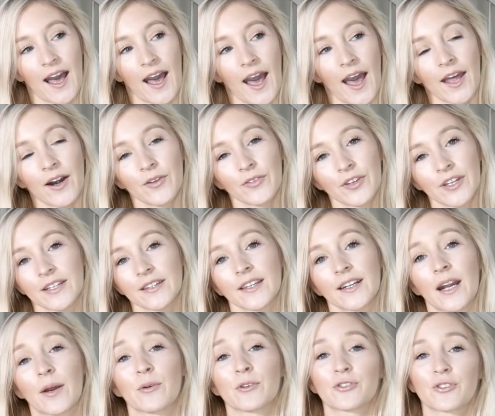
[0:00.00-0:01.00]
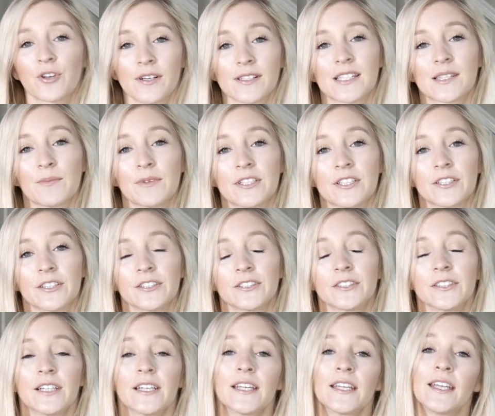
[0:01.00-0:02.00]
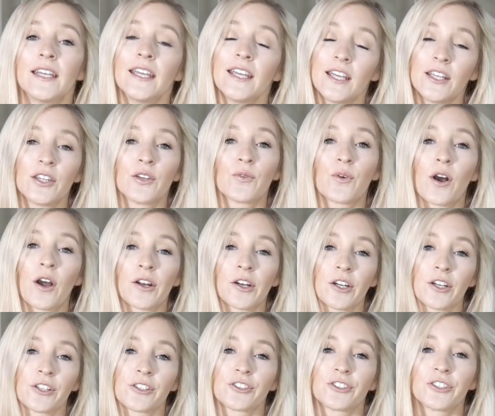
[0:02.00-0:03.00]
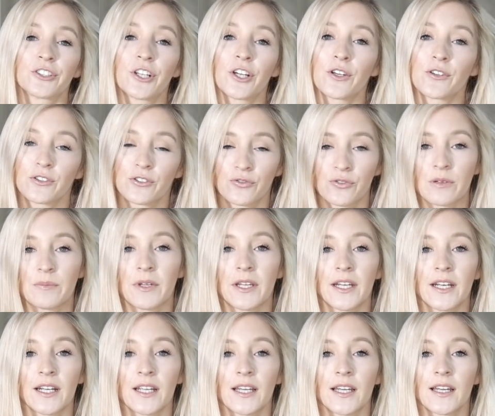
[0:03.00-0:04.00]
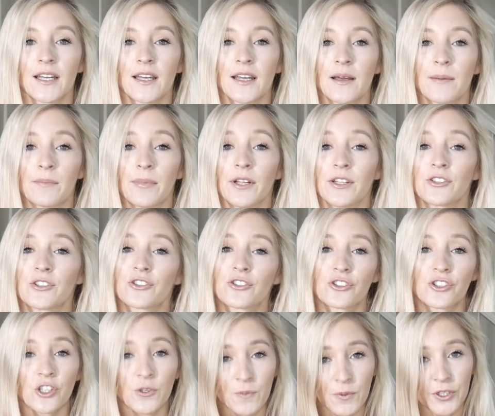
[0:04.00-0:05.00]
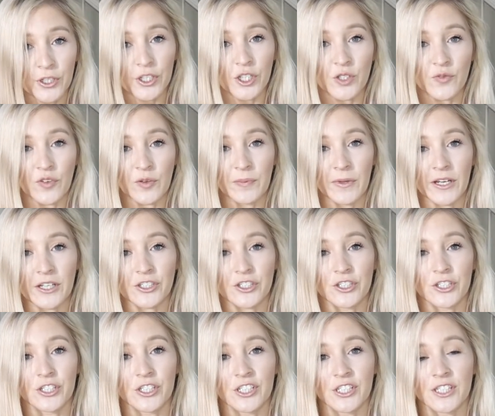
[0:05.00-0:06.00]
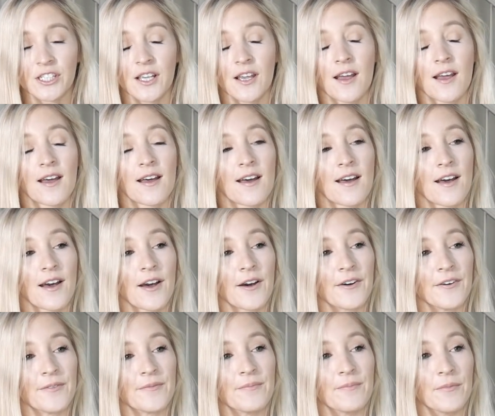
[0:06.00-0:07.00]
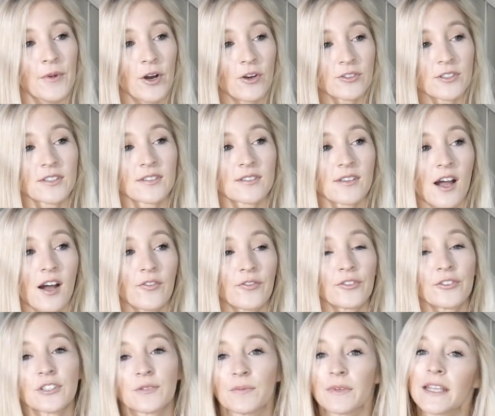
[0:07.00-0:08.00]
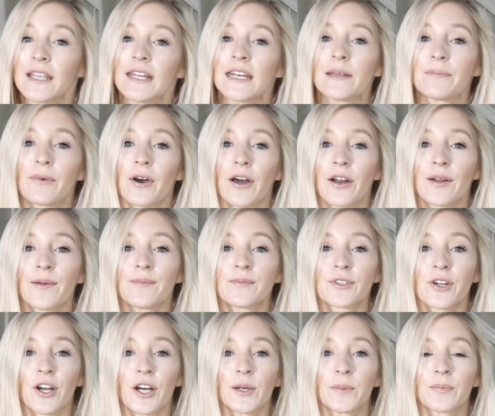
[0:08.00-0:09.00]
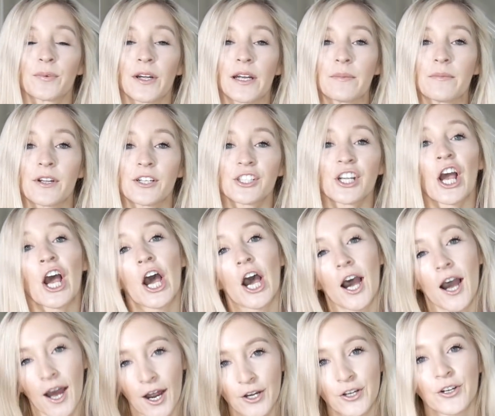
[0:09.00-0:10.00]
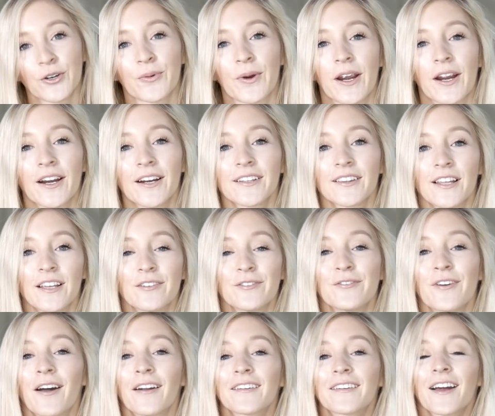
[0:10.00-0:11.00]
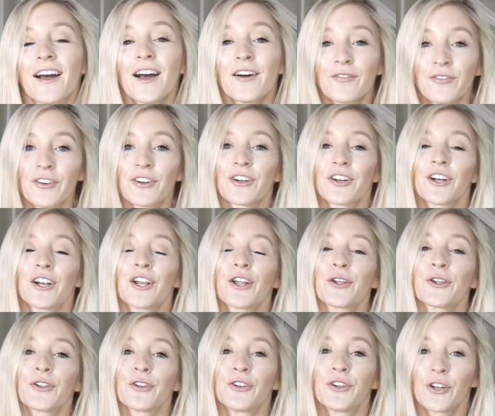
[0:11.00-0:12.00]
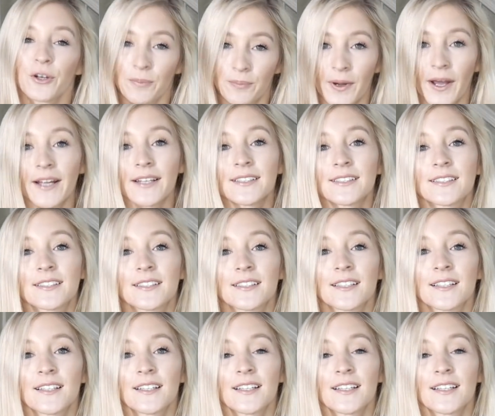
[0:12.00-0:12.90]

I don't think that I would trust the material in the water to go swimming, but super cute for pictures. Most of Zaful's bikini bottoms are pretty much underwear. They do not cover your butt.